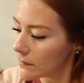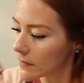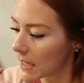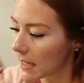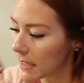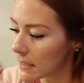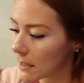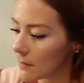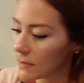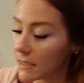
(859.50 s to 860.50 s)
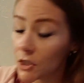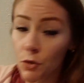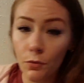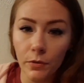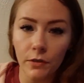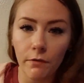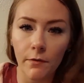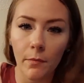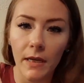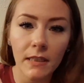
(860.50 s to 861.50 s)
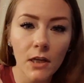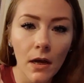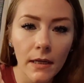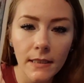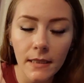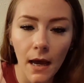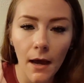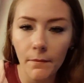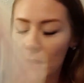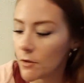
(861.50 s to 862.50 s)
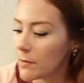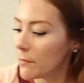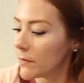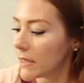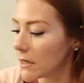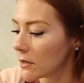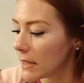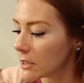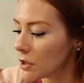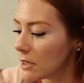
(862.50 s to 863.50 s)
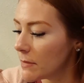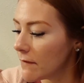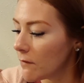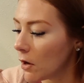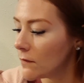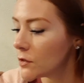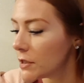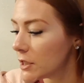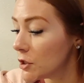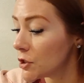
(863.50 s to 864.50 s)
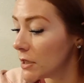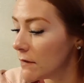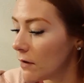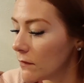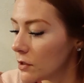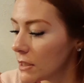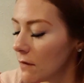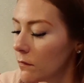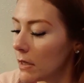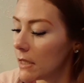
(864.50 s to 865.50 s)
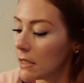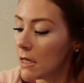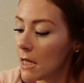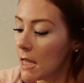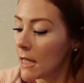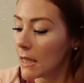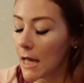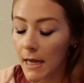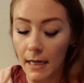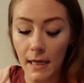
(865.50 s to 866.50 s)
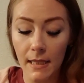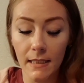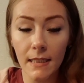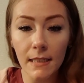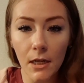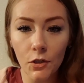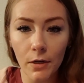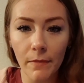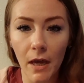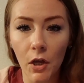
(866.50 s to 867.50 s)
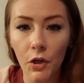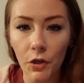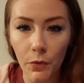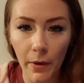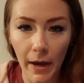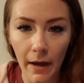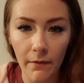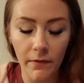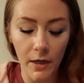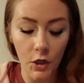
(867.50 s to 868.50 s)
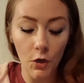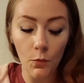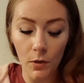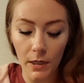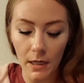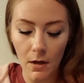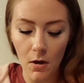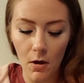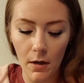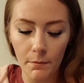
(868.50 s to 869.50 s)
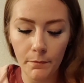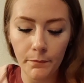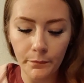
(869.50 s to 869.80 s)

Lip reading: Yeah, Nine of Cups. It's your wish fulfillment. It's not the other people that are like trying to be involved or that you're trying to involve yourself with. Like, this is a dream that you have, that you're working on.